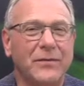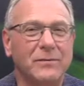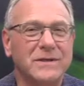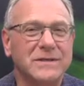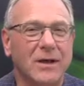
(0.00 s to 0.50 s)
the
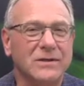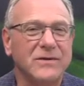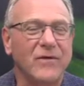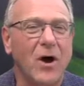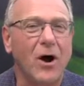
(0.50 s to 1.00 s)
results of
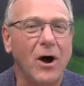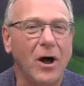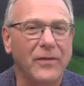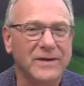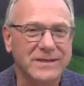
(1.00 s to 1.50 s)
all
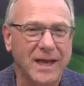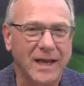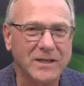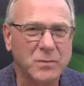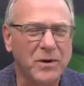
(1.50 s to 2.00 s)
the
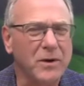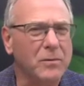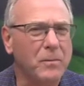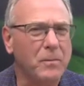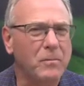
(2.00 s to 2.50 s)
states. Were
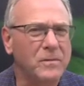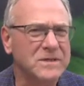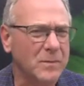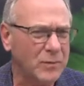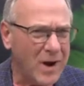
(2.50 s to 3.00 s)
you
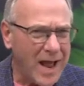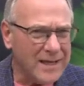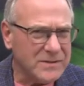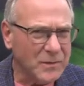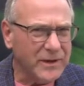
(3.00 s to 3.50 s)

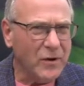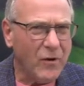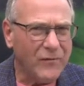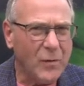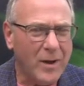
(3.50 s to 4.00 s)
surprised with the
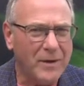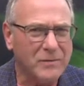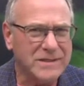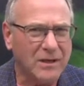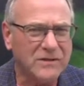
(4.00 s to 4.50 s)
overwhelming
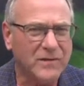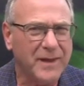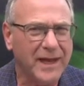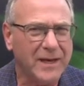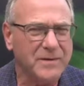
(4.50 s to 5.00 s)
results from the cannabis